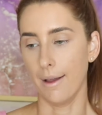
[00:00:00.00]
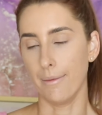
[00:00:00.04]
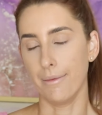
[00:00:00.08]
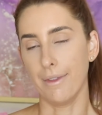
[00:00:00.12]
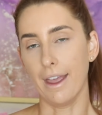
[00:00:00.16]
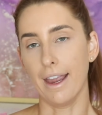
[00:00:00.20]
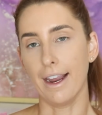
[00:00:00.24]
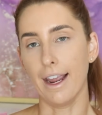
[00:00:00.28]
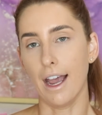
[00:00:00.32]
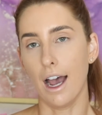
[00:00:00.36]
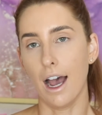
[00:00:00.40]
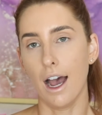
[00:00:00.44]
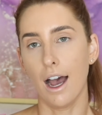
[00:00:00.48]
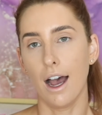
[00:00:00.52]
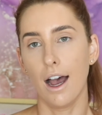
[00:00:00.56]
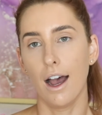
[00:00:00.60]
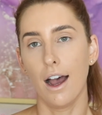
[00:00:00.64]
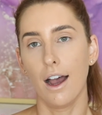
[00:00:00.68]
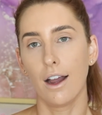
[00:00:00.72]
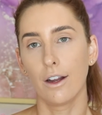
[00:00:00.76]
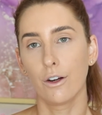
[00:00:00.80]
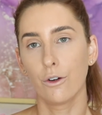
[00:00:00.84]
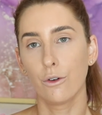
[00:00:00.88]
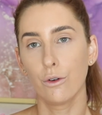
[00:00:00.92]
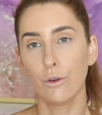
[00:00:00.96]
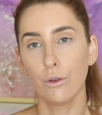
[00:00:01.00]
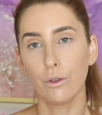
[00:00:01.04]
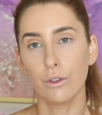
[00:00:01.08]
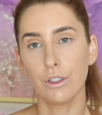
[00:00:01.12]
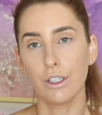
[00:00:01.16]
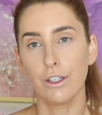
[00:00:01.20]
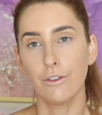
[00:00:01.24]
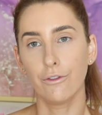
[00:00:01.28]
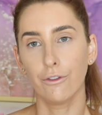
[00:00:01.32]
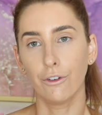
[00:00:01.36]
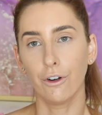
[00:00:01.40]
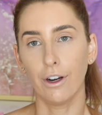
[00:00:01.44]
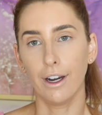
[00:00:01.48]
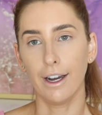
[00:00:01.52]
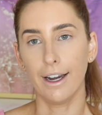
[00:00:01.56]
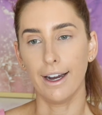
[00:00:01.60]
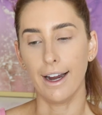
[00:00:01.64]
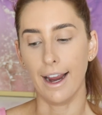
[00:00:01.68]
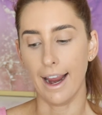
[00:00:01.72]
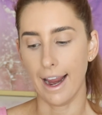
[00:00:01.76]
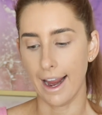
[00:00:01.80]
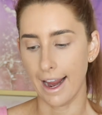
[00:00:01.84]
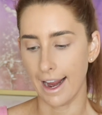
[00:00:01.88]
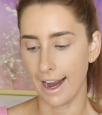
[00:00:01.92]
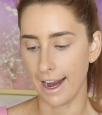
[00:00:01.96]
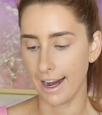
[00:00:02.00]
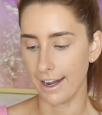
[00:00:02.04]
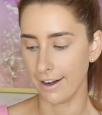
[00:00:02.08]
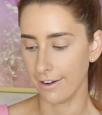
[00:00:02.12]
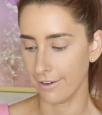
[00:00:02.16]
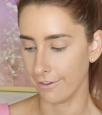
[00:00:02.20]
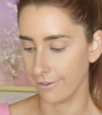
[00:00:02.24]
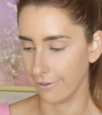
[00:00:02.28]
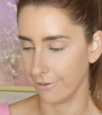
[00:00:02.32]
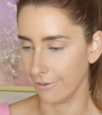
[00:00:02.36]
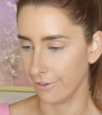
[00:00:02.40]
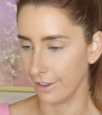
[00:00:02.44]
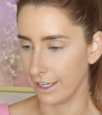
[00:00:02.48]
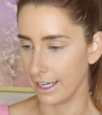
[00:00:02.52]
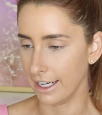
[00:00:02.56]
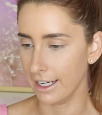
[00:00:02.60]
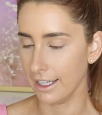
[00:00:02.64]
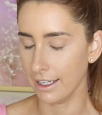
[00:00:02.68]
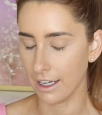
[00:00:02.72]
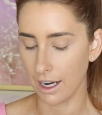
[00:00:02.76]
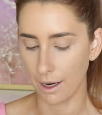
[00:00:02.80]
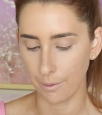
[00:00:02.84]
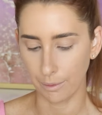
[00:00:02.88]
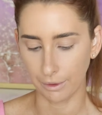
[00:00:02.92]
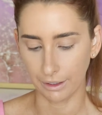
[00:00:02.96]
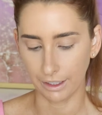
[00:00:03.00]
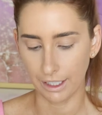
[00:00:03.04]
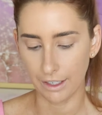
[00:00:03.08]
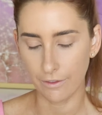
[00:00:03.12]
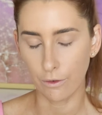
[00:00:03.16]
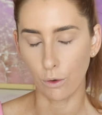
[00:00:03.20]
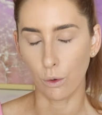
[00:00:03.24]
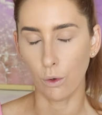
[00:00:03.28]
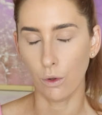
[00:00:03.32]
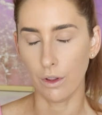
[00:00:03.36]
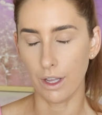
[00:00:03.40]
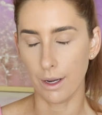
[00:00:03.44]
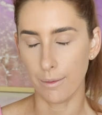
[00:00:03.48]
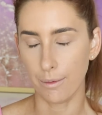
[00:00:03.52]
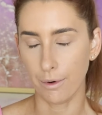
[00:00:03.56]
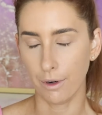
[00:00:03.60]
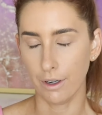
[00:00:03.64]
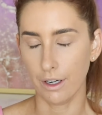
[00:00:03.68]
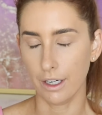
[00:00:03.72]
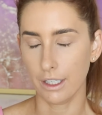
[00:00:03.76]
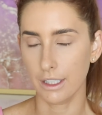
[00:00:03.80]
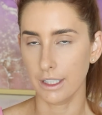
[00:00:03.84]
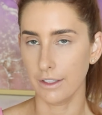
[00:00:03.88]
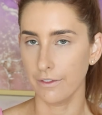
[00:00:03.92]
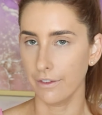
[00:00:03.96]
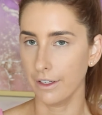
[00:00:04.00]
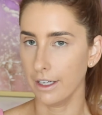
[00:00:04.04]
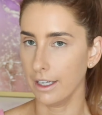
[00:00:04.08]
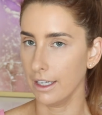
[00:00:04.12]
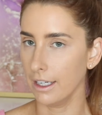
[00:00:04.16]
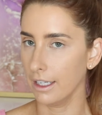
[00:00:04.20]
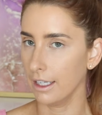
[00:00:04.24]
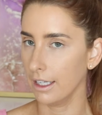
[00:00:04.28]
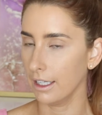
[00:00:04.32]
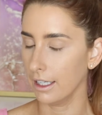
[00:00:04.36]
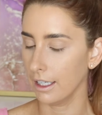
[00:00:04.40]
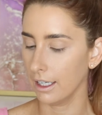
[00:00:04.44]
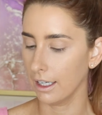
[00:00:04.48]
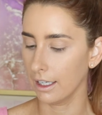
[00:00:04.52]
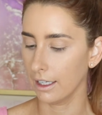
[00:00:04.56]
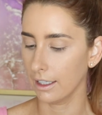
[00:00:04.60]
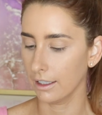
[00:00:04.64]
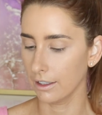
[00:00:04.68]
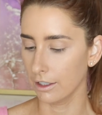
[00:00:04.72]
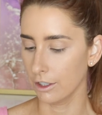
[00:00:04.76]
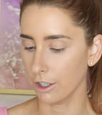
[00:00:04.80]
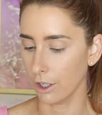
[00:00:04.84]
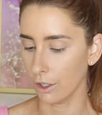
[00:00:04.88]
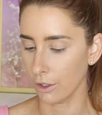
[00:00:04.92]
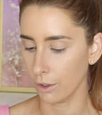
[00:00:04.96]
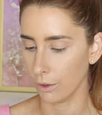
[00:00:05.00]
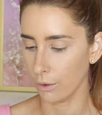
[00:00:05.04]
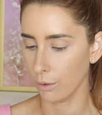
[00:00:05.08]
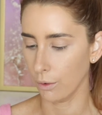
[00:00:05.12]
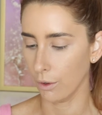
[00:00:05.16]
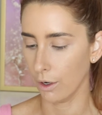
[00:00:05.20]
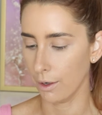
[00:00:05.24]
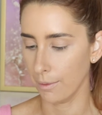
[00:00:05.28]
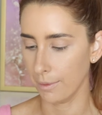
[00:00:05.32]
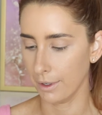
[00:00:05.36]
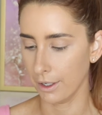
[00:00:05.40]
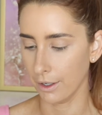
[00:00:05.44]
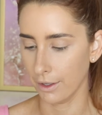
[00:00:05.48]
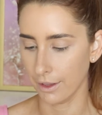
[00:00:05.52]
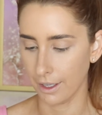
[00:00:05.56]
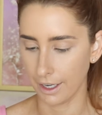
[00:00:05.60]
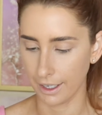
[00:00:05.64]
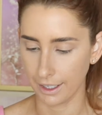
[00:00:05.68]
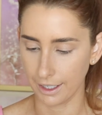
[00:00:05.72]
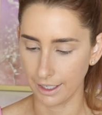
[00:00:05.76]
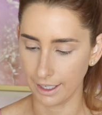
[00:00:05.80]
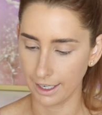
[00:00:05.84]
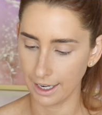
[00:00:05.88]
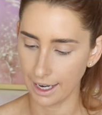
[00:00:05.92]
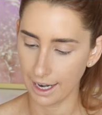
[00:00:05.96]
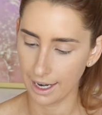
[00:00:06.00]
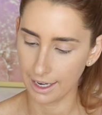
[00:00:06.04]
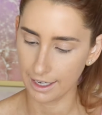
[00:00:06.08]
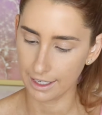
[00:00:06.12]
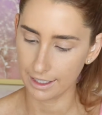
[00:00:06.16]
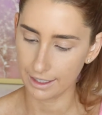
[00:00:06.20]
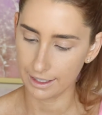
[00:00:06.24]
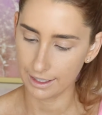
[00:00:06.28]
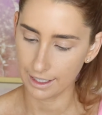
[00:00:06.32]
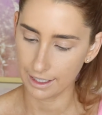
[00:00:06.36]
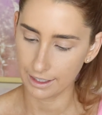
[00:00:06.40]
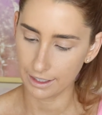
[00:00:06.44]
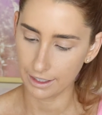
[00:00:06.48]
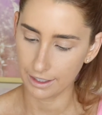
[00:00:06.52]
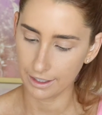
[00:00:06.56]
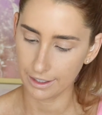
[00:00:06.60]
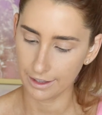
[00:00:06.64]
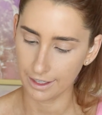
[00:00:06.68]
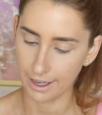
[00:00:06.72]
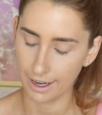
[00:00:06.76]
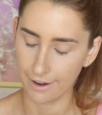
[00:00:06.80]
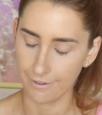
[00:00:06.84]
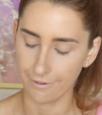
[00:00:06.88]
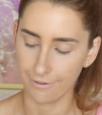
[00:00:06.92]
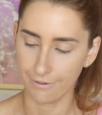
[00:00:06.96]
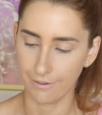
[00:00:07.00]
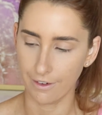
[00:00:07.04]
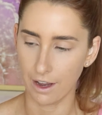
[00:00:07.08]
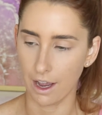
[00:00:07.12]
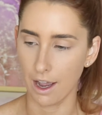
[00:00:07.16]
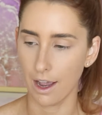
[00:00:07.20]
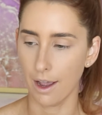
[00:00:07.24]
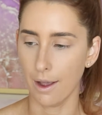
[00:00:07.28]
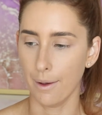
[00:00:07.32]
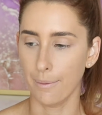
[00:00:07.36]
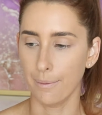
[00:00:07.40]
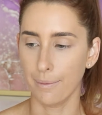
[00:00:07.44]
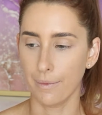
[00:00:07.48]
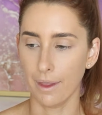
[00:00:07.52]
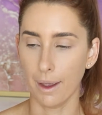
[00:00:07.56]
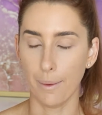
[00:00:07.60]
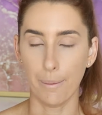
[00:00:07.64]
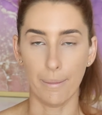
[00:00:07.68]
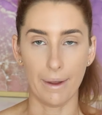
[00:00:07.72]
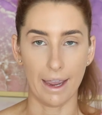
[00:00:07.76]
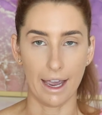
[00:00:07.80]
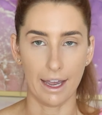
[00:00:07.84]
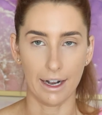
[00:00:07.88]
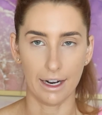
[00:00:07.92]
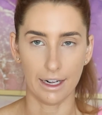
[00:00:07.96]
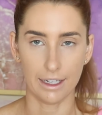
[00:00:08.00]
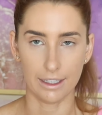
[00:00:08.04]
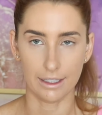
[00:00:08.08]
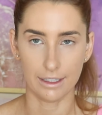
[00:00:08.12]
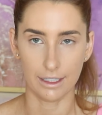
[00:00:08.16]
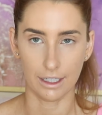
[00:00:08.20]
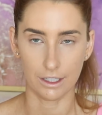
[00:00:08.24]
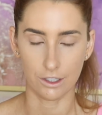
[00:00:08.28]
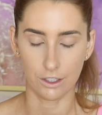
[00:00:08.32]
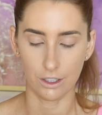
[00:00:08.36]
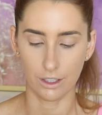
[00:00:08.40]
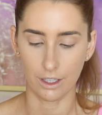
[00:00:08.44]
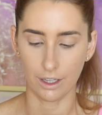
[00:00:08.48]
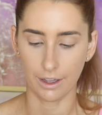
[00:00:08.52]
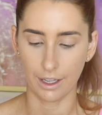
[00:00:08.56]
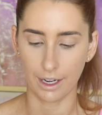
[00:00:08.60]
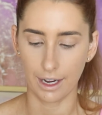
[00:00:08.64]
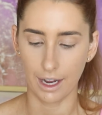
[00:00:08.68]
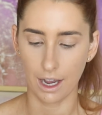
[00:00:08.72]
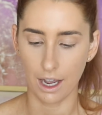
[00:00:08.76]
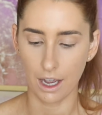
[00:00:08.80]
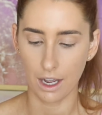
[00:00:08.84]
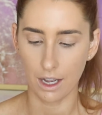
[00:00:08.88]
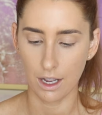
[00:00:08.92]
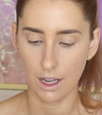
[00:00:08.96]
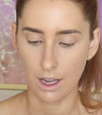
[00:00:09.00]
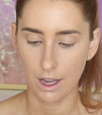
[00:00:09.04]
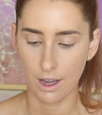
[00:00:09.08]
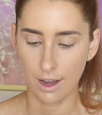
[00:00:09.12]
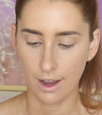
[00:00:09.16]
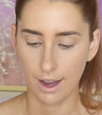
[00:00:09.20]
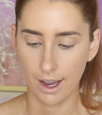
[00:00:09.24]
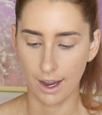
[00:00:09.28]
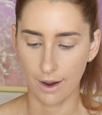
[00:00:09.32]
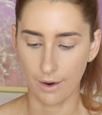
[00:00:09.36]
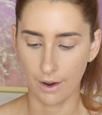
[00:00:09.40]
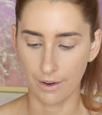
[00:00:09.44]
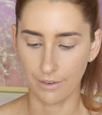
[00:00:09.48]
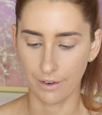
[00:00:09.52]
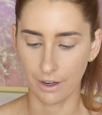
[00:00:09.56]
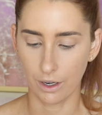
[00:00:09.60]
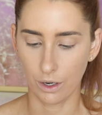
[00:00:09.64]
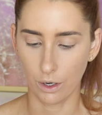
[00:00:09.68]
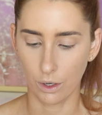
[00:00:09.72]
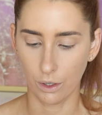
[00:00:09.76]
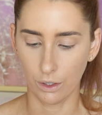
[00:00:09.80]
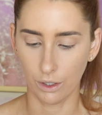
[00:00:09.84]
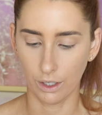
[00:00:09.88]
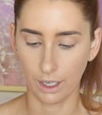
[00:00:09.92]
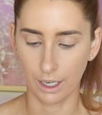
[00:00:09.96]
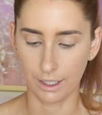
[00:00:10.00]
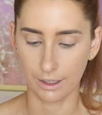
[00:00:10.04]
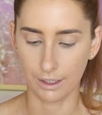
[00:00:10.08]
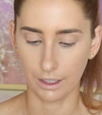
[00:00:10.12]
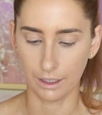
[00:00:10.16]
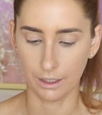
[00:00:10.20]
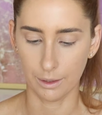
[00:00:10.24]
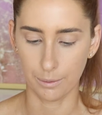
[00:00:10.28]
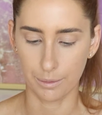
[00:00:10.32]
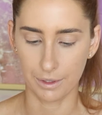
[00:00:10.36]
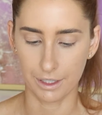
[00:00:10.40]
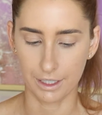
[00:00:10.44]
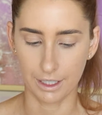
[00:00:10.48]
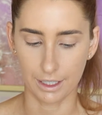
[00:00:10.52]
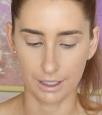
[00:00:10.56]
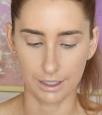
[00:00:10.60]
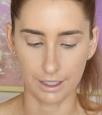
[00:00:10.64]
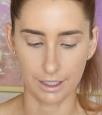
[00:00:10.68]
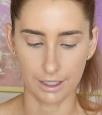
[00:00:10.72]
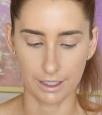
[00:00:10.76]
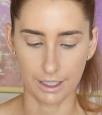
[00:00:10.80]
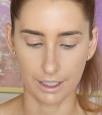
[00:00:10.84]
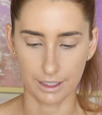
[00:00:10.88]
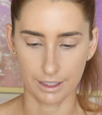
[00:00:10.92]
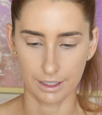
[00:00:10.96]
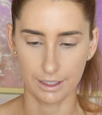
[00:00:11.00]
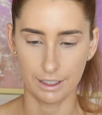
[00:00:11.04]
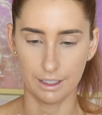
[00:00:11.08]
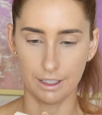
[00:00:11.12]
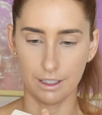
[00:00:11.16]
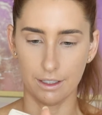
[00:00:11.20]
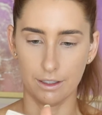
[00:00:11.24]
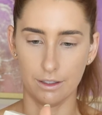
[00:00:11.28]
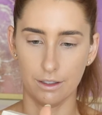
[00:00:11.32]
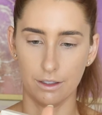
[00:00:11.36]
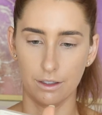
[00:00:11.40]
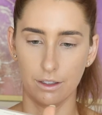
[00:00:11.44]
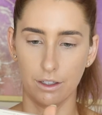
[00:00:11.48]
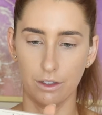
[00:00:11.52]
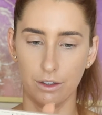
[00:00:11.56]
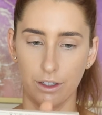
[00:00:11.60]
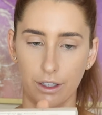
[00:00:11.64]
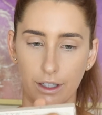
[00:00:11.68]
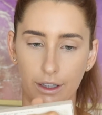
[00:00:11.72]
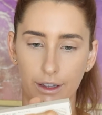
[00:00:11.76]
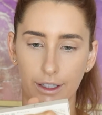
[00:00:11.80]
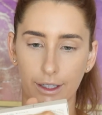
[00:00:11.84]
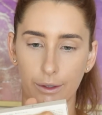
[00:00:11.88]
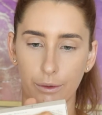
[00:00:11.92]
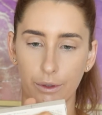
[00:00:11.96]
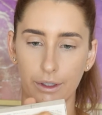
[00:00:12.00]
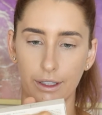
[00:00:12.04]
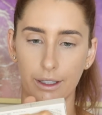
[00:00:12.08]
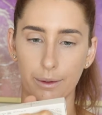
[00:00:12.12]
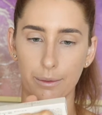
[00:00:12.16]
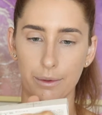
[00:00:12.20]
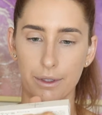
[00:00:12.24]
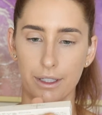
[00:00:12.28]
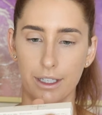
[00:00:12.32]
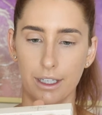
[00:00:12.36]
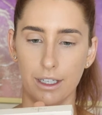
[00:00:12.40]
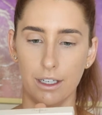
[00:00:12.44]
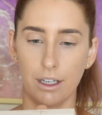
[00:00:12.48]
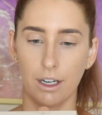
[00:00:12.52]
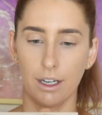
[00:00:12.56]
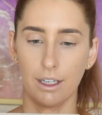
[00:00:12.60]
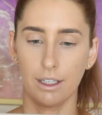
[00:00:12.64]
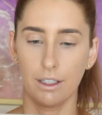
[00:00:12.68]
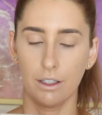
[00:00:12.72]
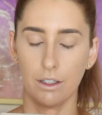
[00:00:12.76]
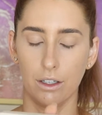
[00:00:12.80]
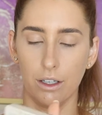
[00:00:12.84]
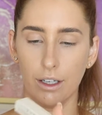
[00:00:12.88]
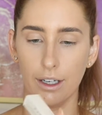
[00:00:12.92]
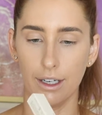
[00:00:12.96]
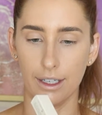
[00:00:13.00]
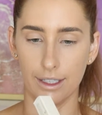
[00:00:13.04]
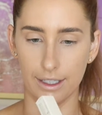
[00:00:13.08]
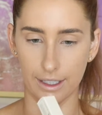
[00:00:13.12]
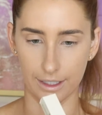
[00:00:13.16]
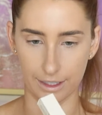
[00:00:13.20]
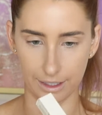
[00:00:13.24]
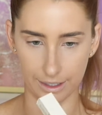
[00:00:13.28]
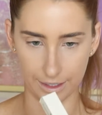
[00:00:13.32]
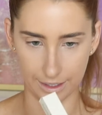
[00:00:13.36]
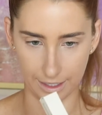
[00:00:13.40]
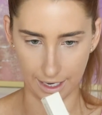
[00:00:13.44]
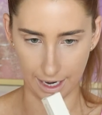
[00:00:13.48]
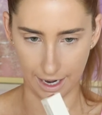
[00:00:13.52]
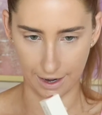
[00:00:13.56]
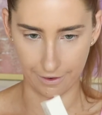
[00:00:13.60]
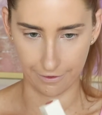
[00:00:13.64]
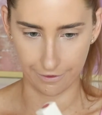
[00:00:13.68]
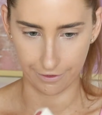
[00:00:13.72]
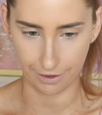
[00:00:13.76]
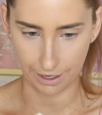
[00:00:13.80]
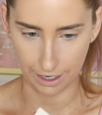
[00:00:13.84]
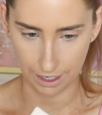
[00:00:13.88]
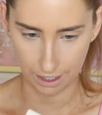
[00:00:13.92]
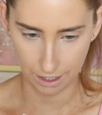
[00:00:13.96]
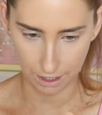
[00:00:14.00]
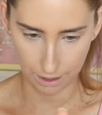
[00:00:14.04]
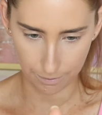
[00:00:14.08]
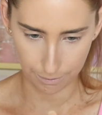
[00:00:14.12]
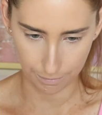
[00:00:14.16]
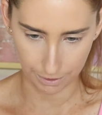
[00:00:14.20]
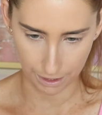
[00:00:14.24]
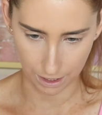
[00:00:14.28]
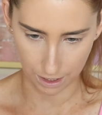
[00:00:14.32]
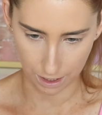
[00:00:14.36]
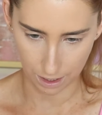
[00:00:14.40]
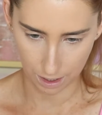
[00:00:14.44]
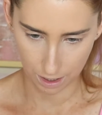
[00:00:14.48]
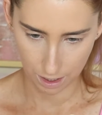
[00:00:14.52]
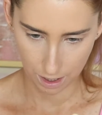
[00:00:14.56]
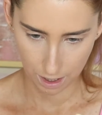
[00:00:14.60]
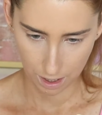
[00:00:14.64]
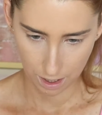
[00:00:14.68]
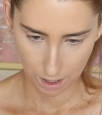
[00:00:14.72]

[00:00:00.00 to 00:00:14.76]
They are cruelty-free and vegan. I believe all their products are vegan. Don't quote me on that again. It says it in their About Us section that they are. However, on like the lipsticks, it doesn't, on the liquid lipstick I got, it doesn't say vegan, but